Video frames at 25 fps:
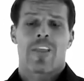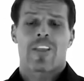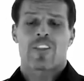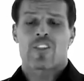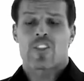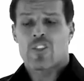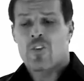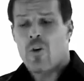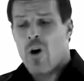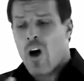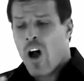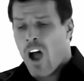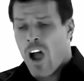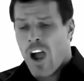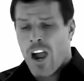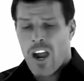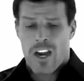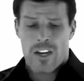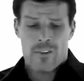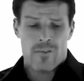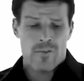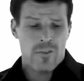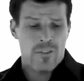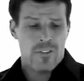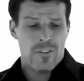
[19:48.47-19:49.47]
It's so
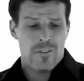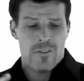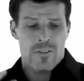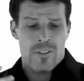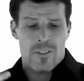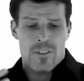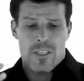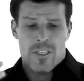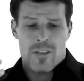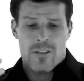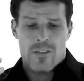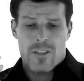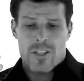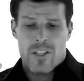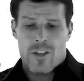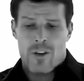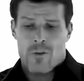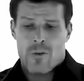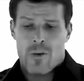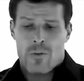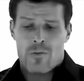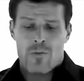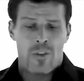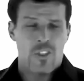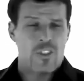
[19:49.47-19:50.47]
hard.
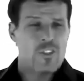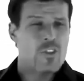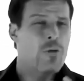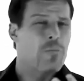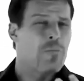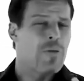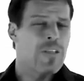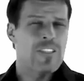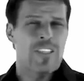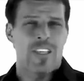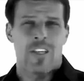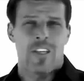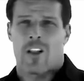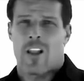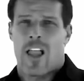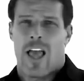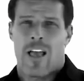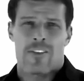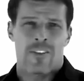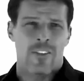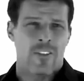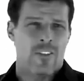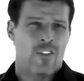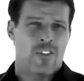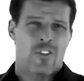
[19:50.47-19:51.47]
when we're so busy in our
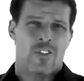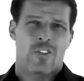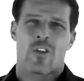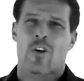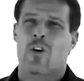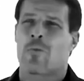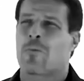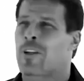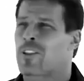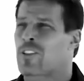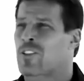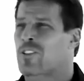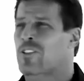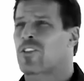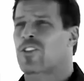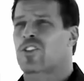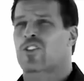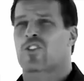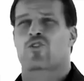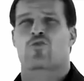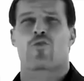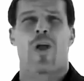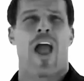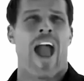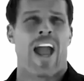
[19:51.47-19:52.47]
lives and there's so much
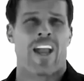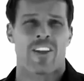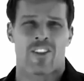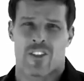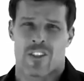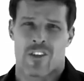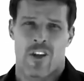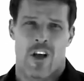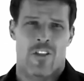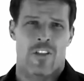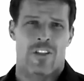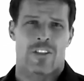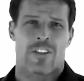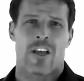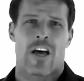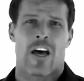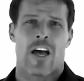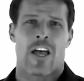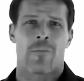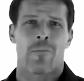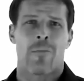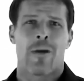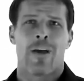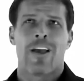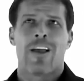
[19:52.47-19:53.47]
distraction all the
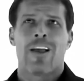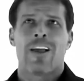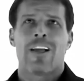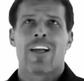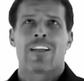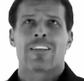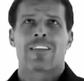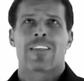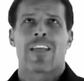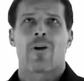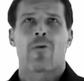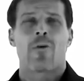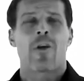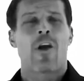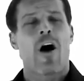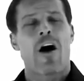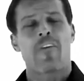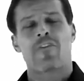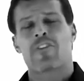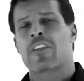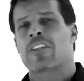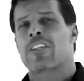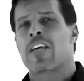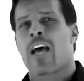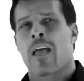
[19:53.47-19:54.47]
time that we
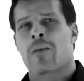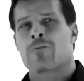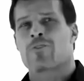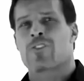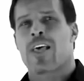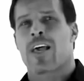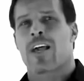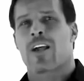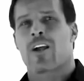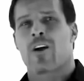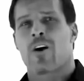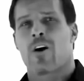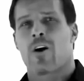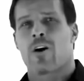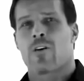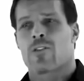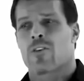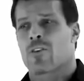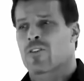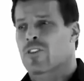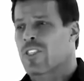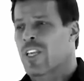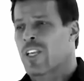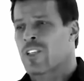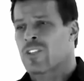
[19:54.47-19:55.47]
oftentimes let go of
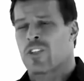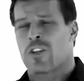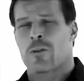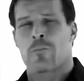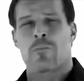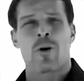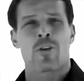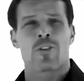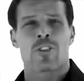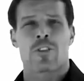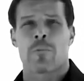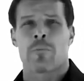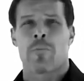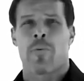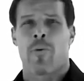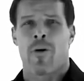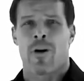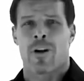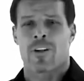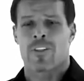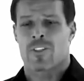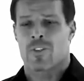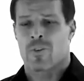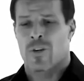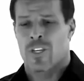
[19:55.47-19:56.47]
those things that are most
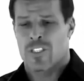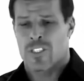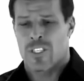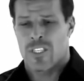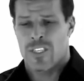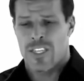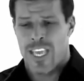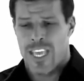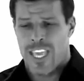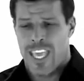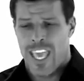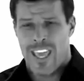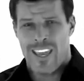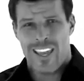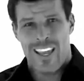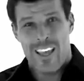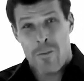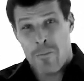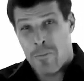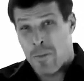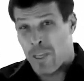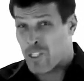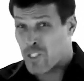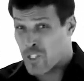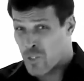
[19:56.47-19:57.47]
important to us and they get
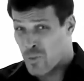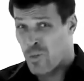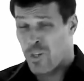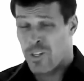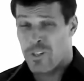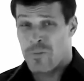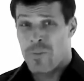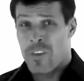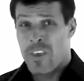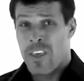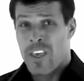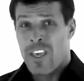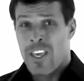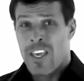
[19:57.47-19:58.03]
habitual.